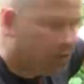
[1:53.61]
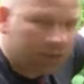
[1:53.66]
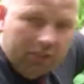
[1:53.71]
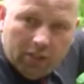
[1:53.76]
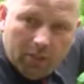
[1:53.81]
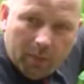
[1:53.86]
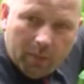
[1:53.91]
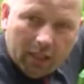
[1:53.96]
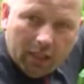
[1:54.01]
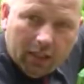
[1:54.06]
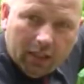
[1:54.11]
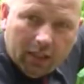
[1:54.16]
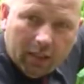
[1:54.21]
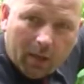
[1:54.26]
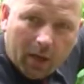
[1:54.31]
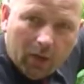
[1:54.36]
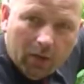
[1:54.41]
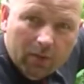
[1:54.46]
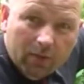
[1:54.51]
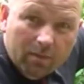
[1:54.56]
to being
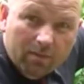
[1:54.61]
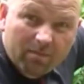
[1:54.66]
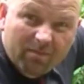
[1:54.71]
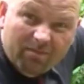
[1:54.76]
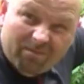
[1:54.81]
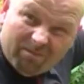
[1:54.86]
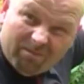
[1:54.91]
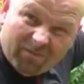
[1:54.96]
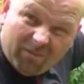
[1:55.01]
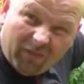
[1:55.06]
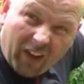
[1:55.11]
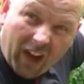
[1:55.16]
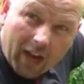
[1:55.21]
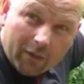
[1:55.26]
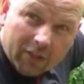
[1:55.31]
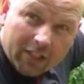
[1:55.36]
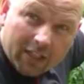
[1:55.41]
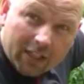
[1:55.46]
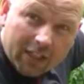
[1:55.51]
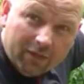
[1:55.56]
about 5 or
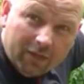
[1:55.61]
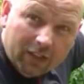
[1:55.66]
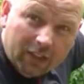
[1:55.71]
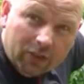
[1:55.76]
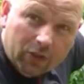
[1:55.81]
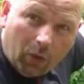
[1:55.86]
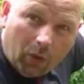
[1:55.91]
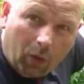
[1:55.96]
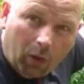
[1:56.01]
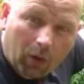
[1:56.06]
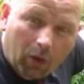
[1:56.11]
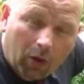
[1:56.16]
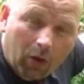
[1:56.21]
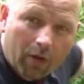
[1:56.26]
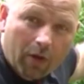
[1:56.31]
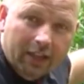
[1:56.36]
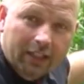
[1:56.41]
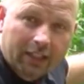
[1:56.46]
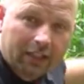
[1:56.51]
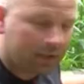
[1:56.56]
6 feet tall
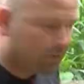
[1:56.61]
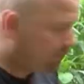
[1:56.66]
already.